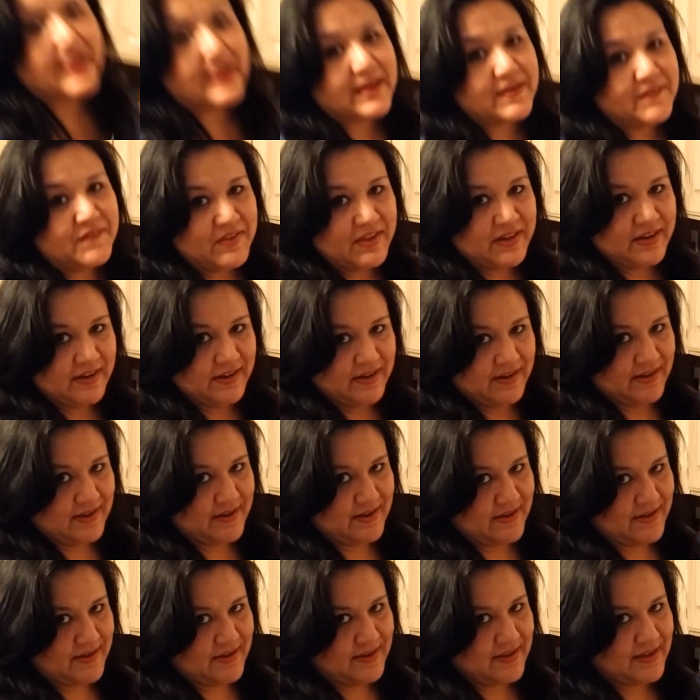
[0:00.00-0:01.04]
Heaven.
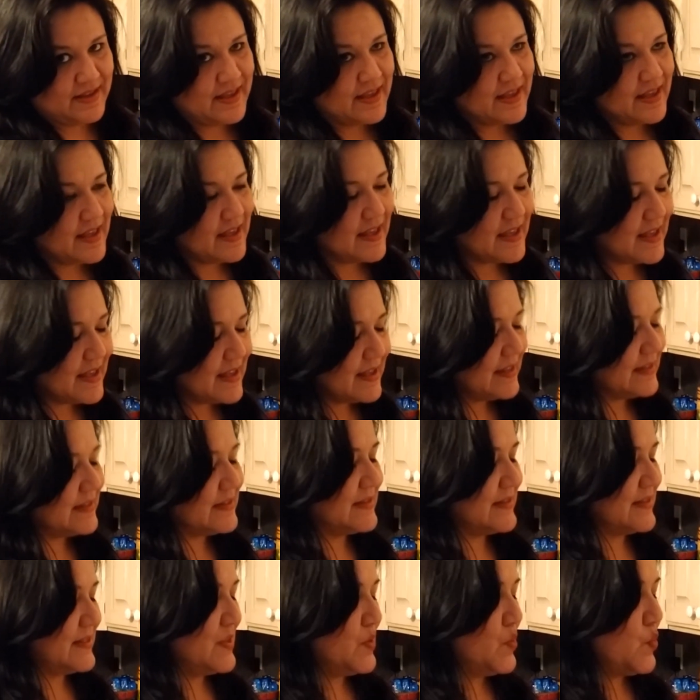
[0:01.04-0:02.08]

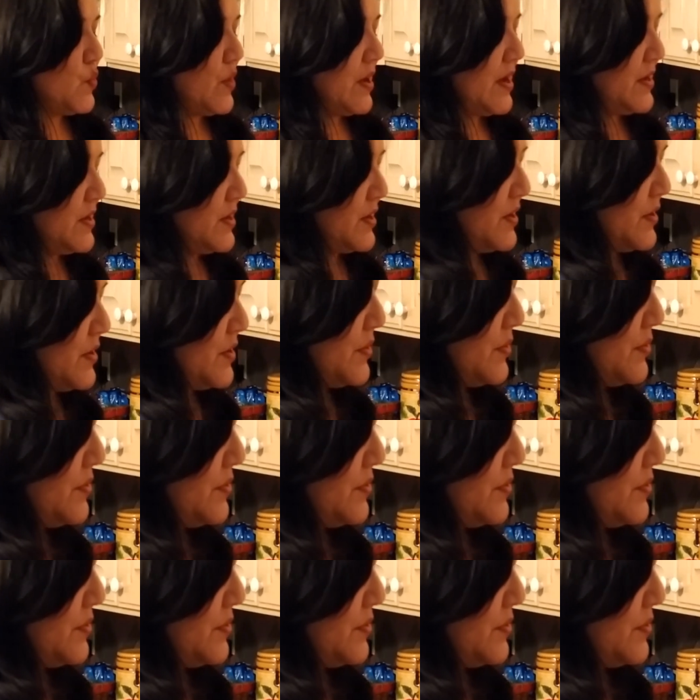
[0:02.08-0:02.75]
It's the way to go.